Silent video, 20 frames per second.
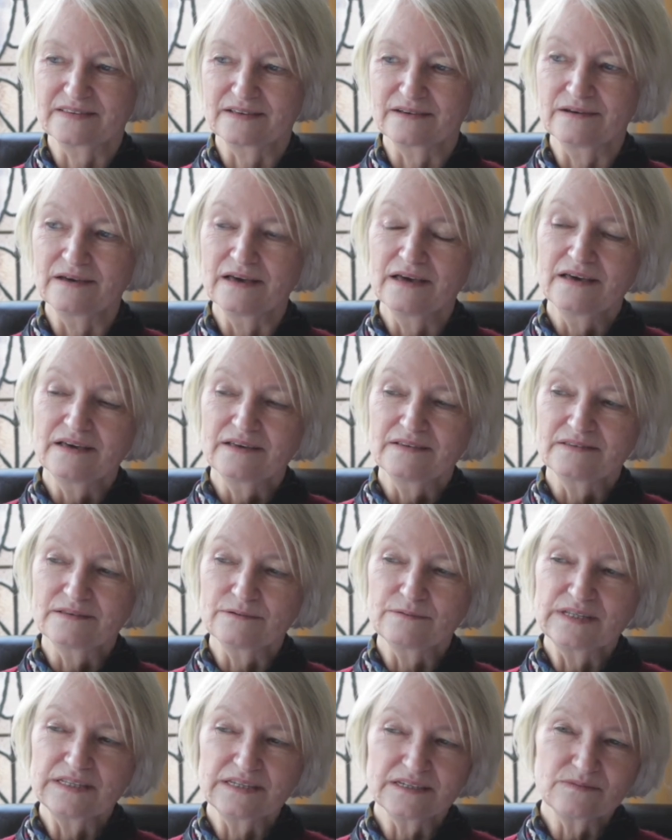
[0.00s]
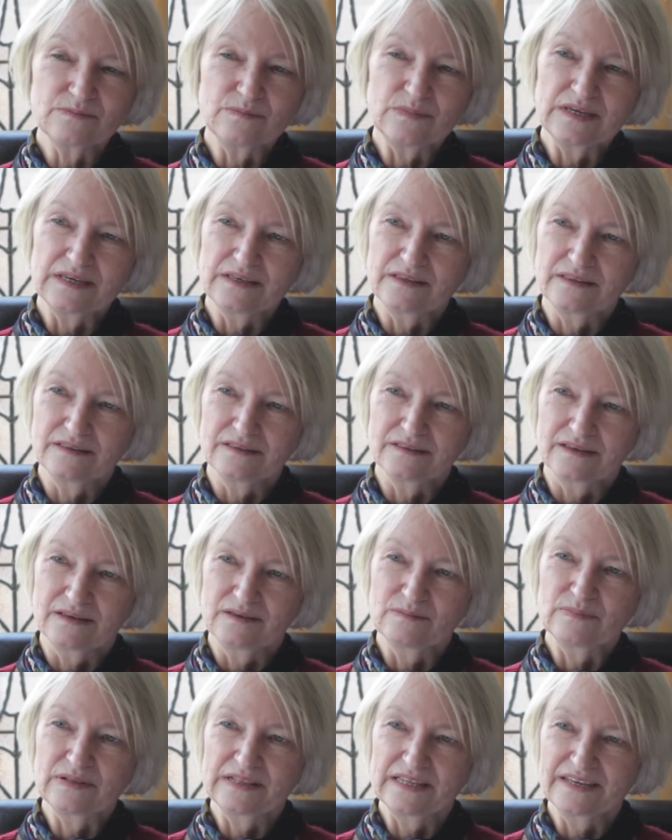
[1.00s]
So we did meet
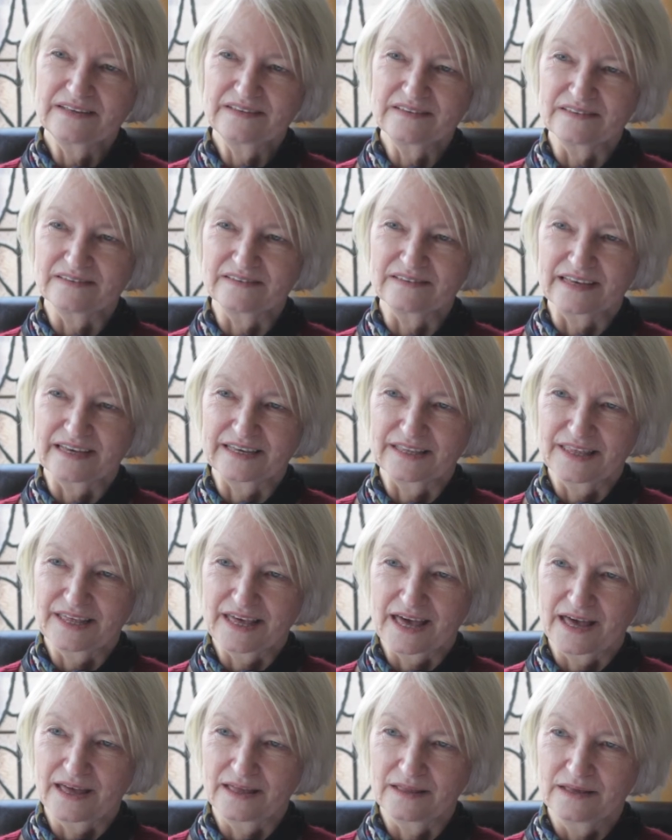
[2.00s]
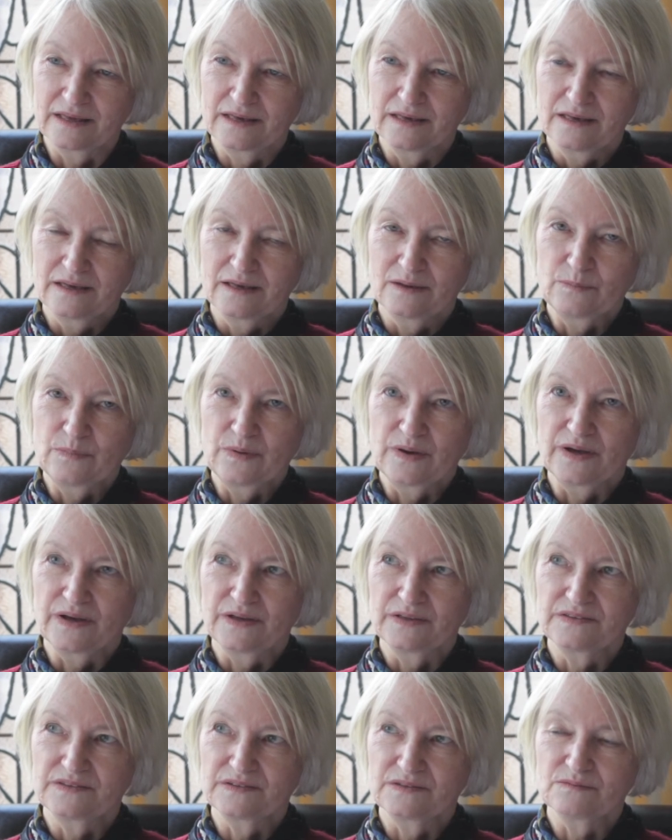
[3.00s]
in places like that,
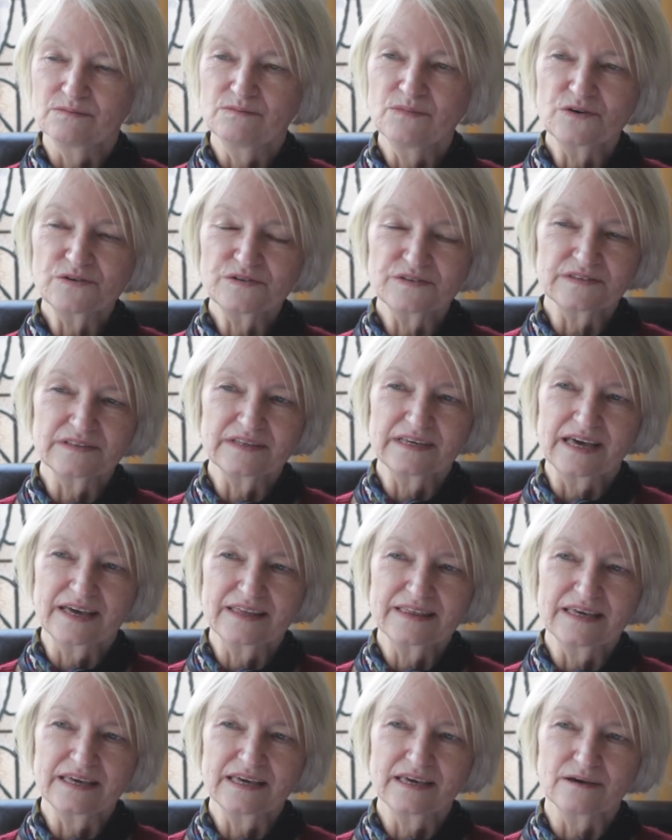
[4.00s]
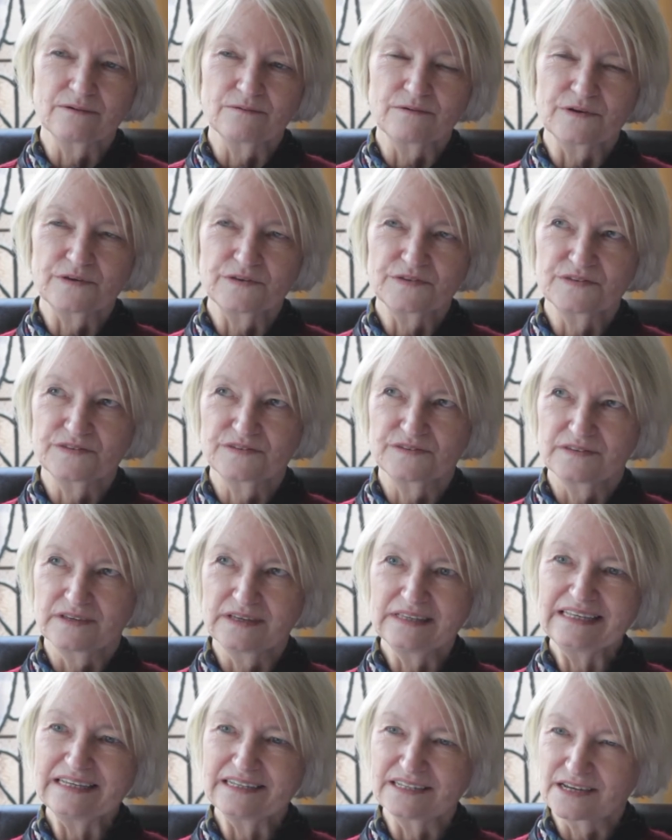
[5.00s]
but mostly I think it was
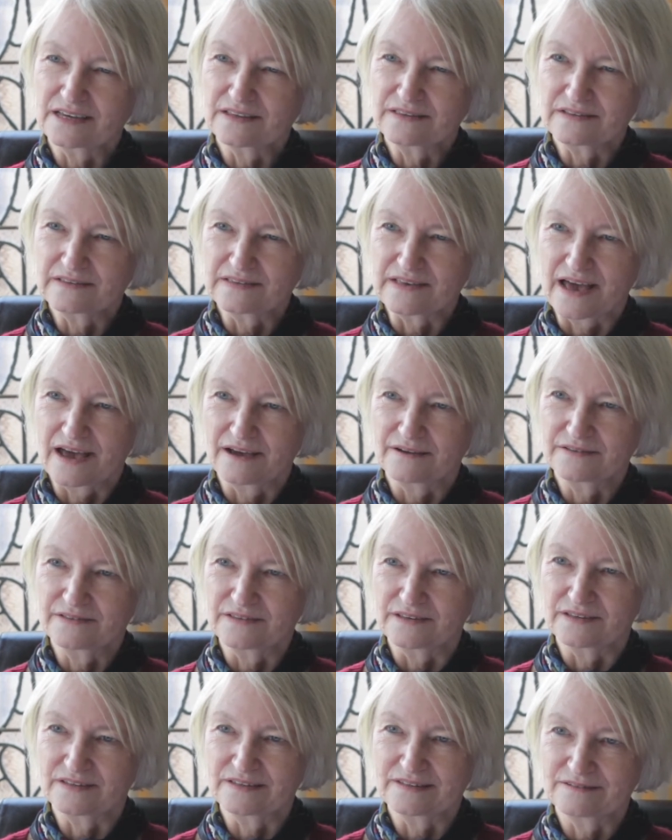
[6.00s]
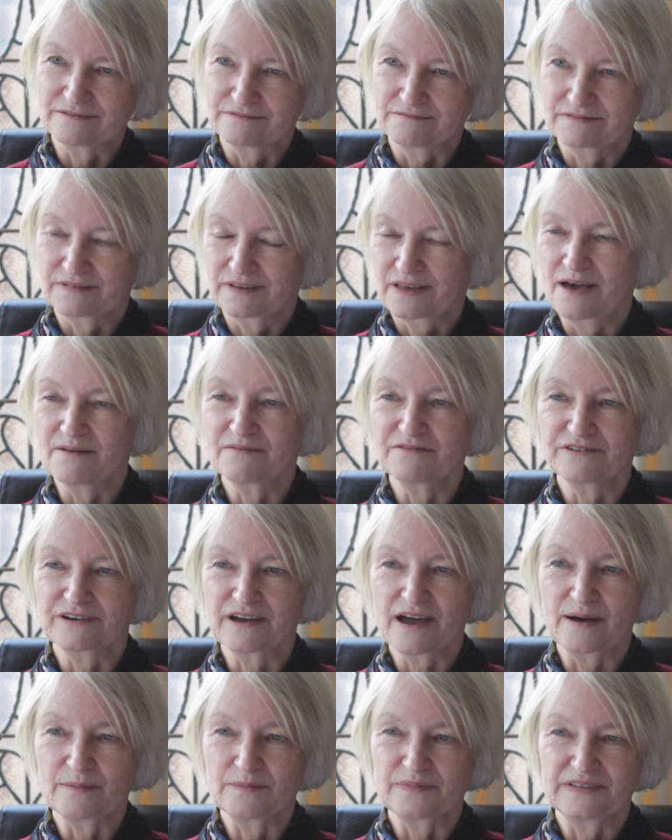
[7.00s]
in each other's houses, come for
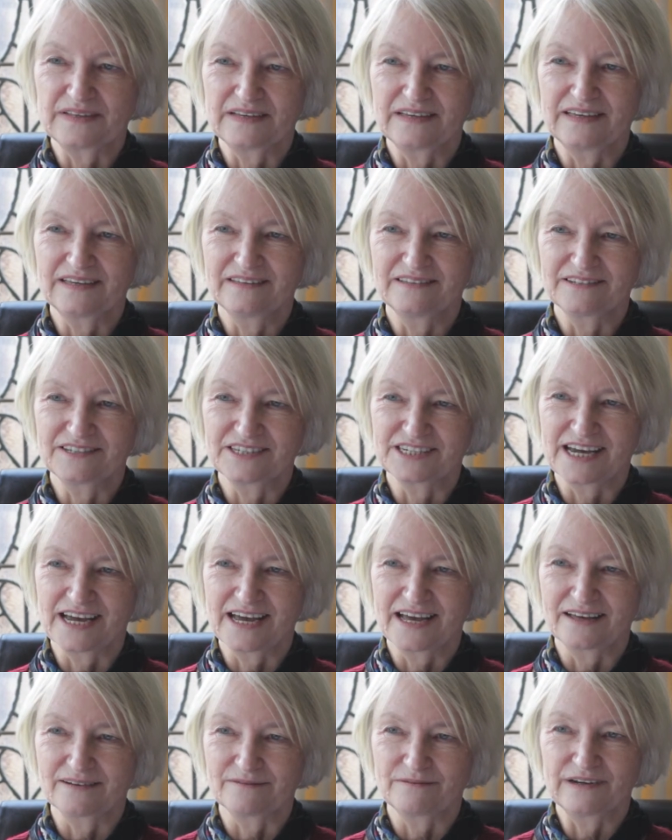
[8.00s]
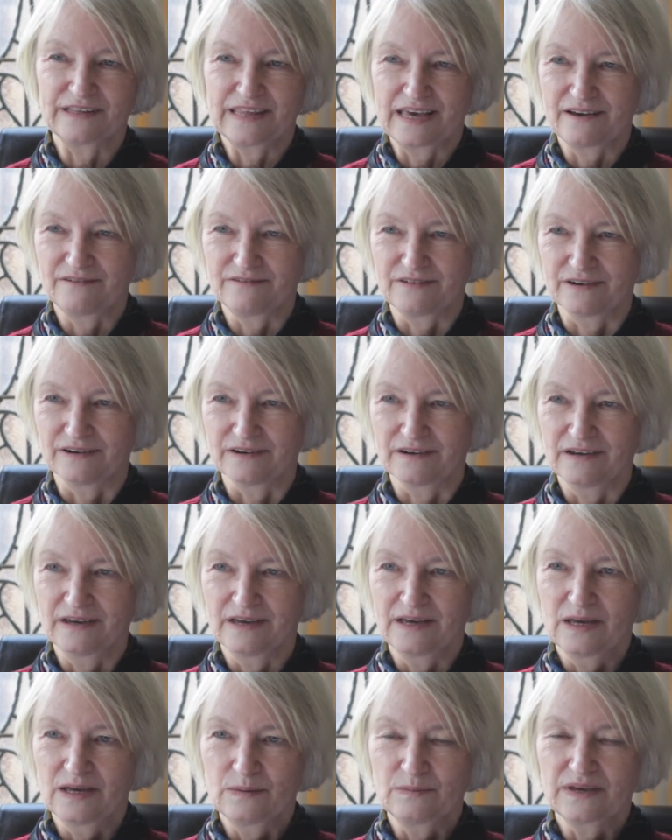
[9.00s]
a cup of tea and a chat, whatever,
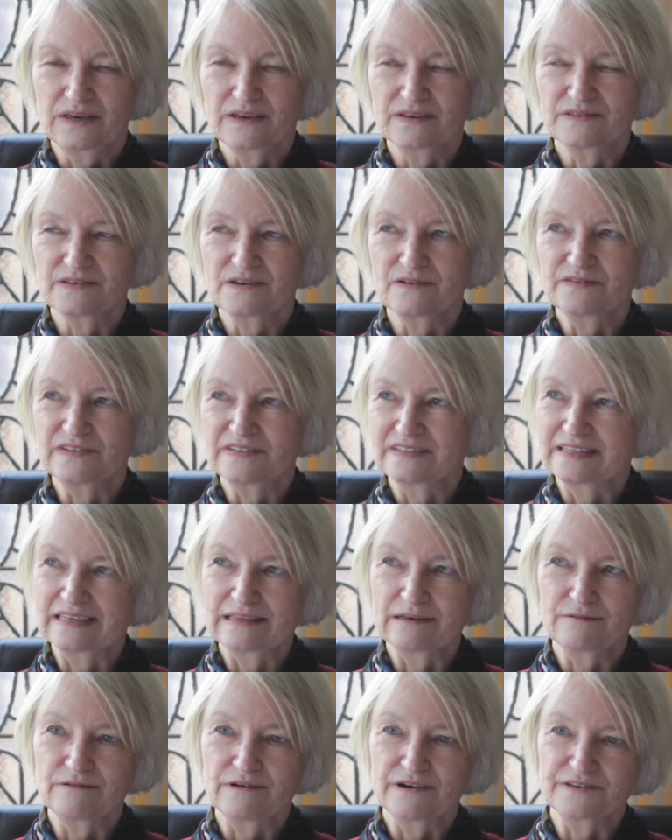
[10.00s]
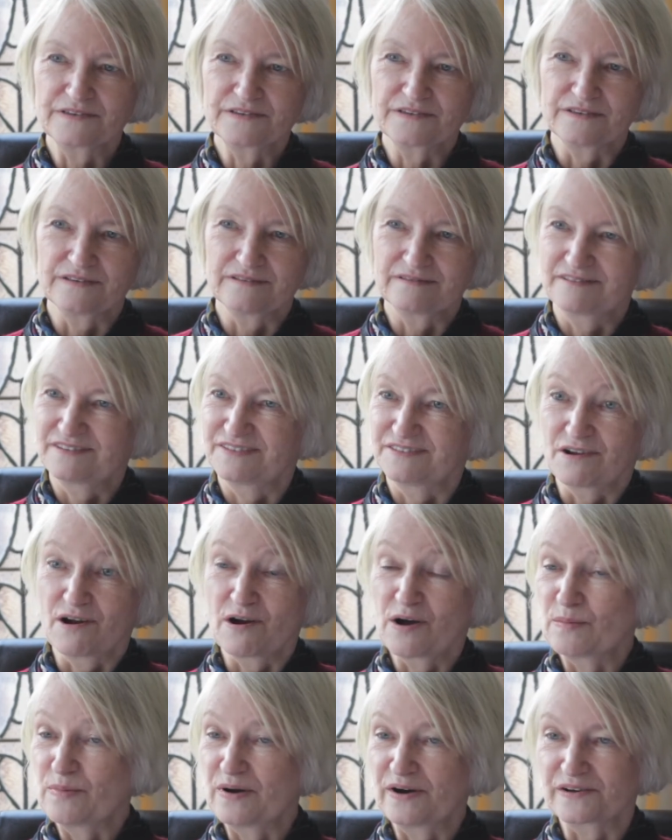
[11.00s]
because obviously there wasn't
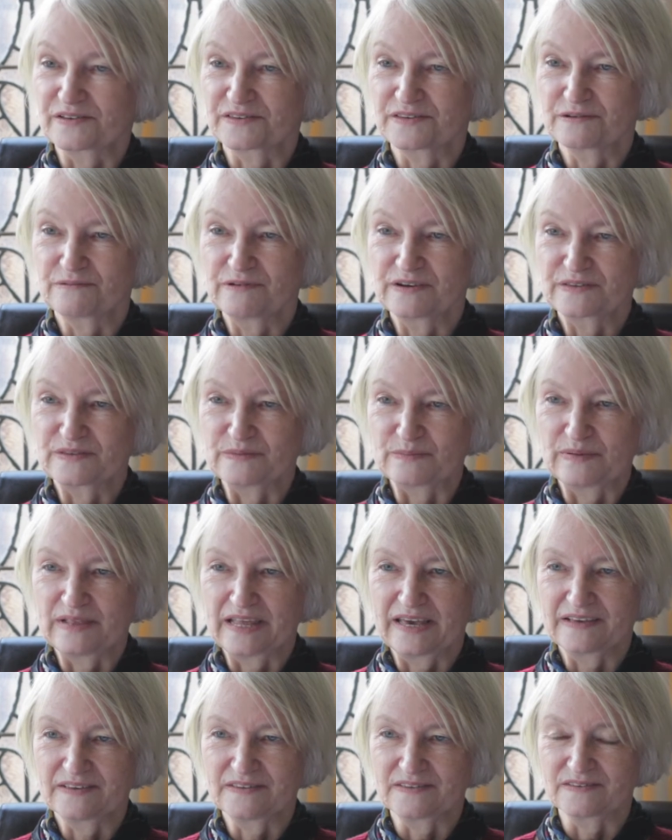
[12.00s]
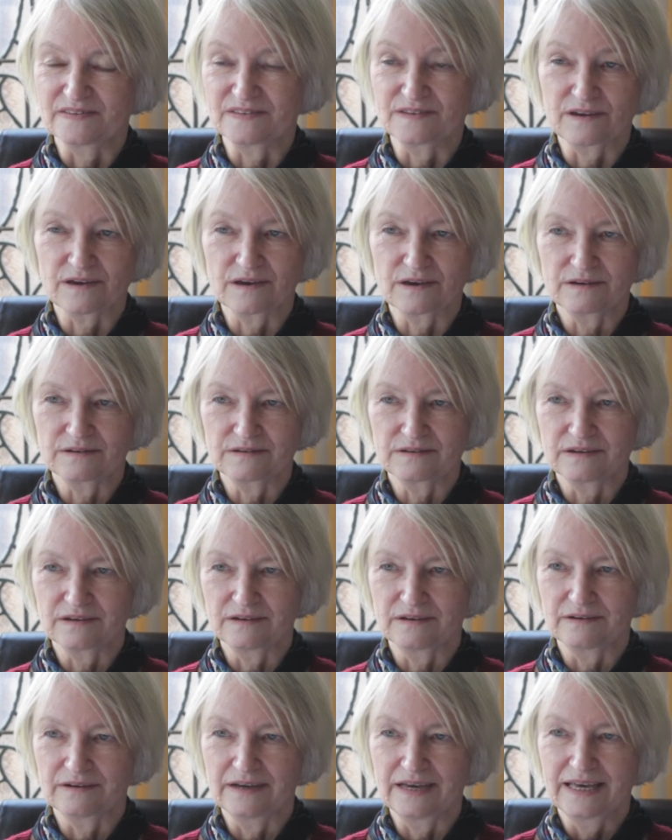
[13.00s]
Starbucks, there wasn't places to go
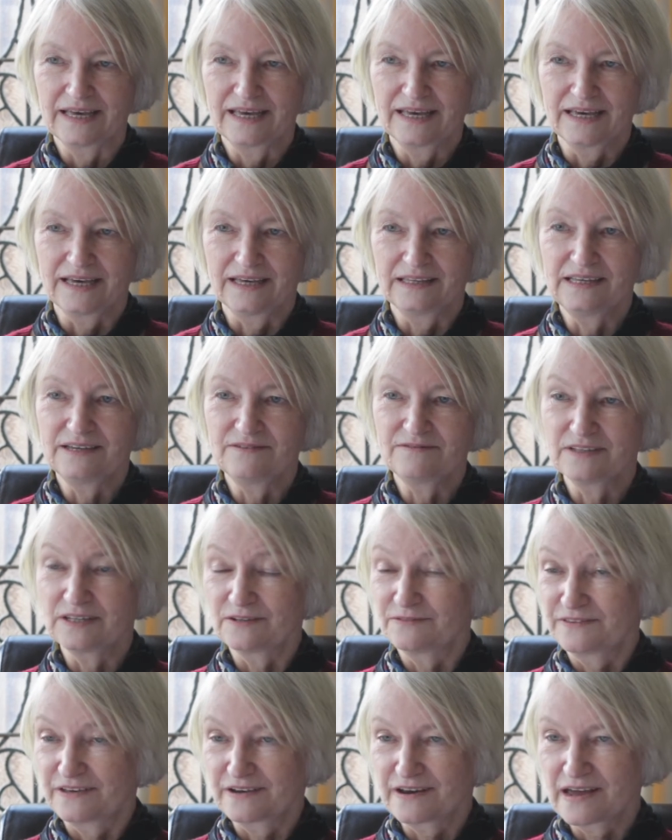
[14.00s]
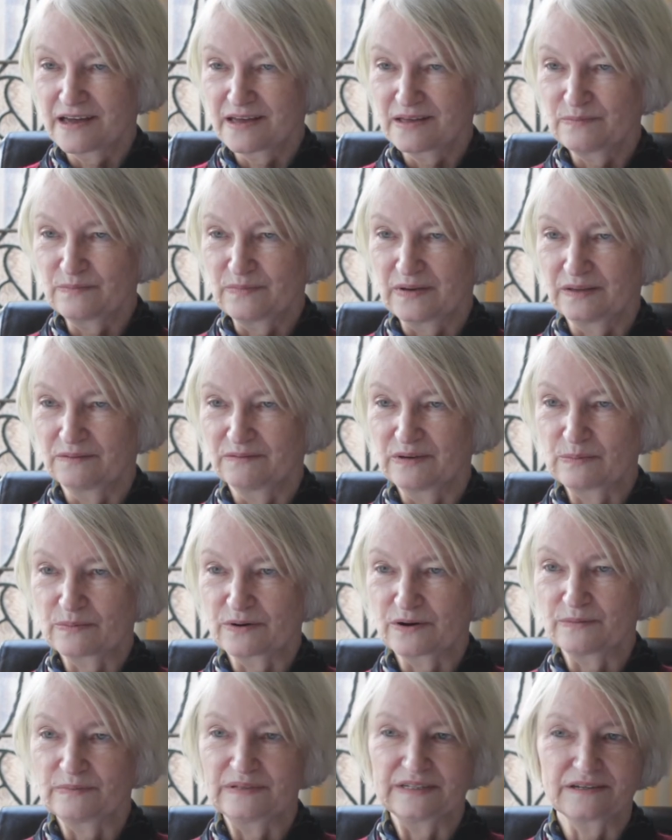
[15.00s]
to, and even if there had been, we
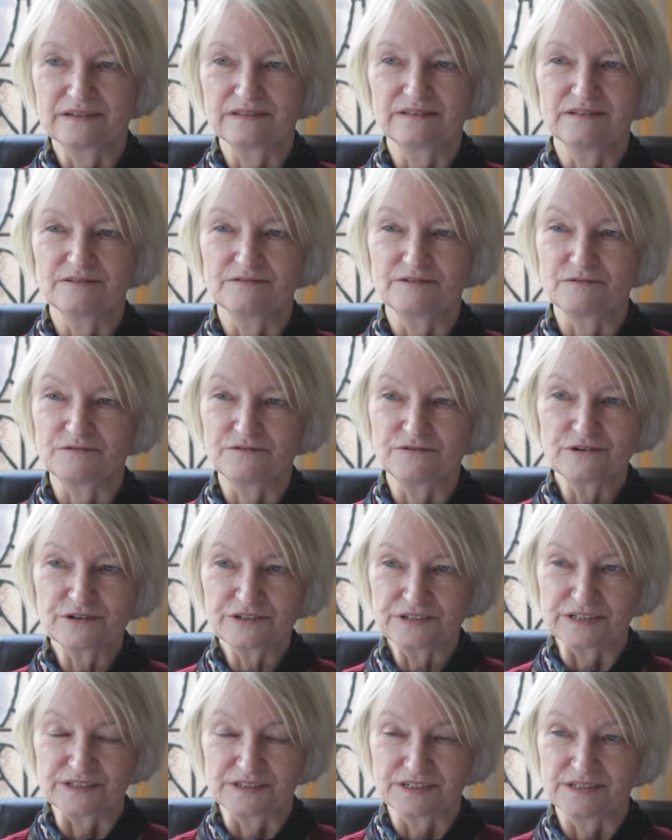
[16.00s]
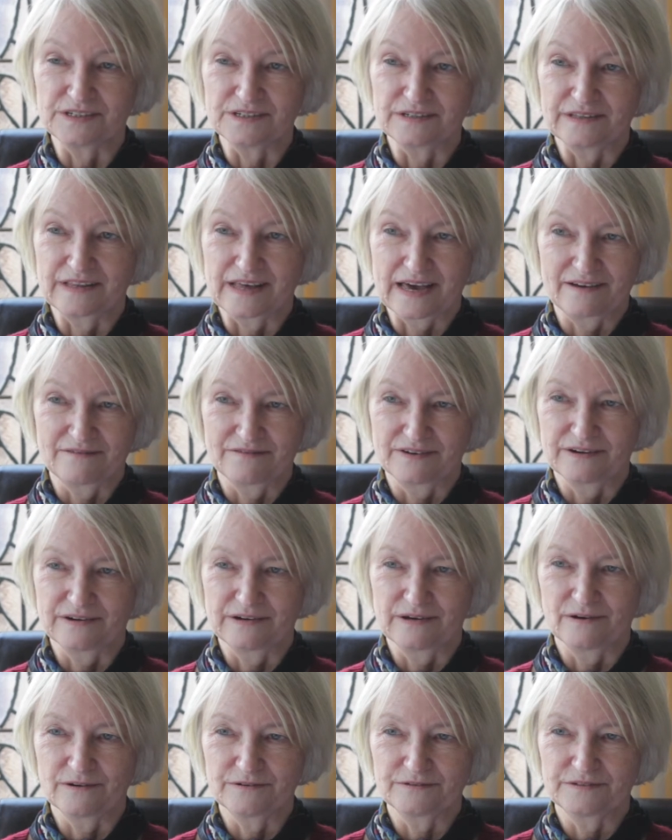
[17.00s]
probably couldn't have afforded to do that
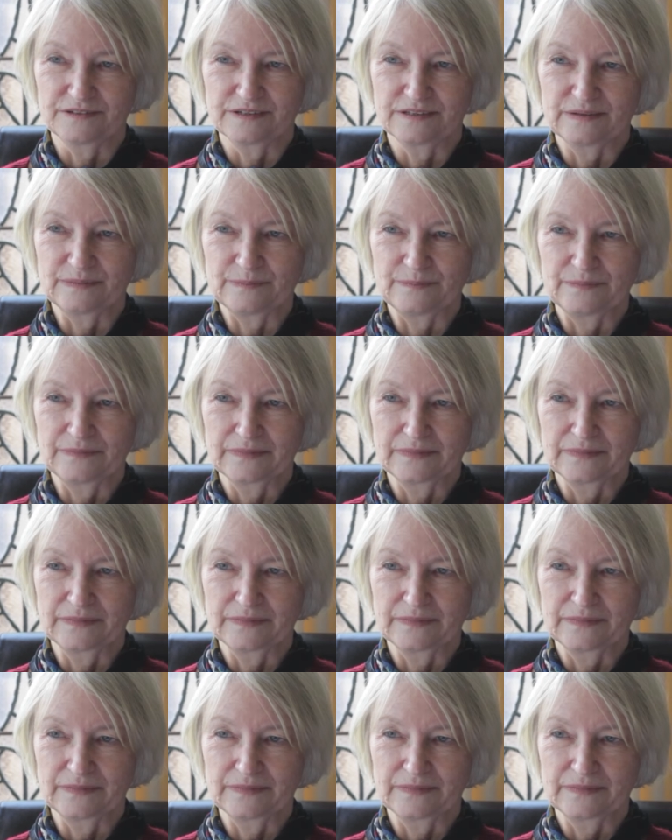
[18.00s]
very often.